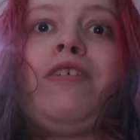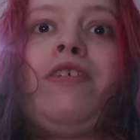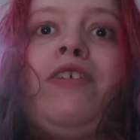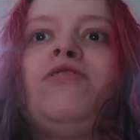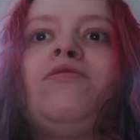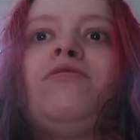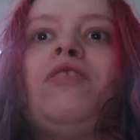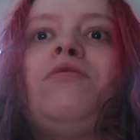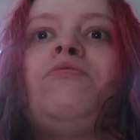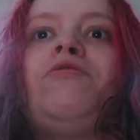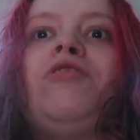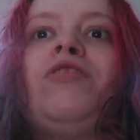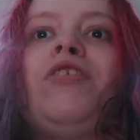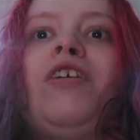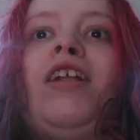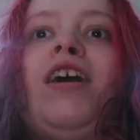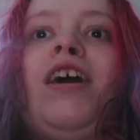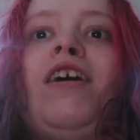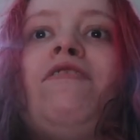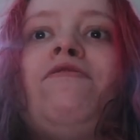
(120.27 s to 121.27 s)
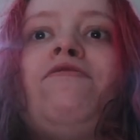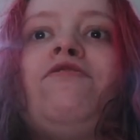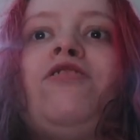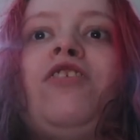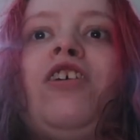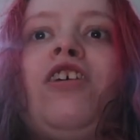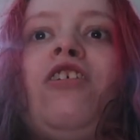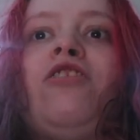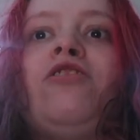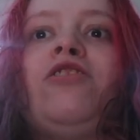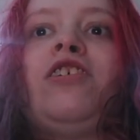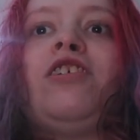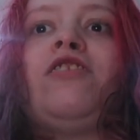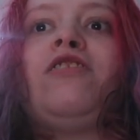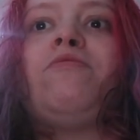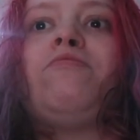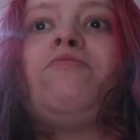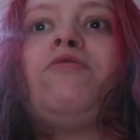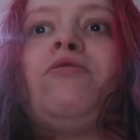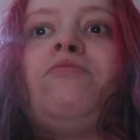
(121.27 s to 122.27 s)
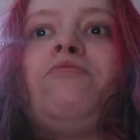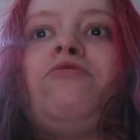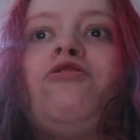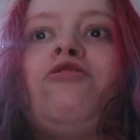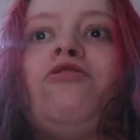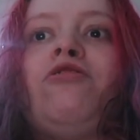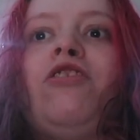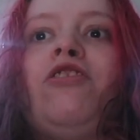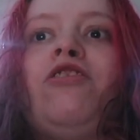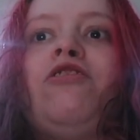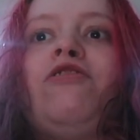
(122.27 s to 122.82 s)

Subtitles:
Sometimes you can have psychotic symptoms during a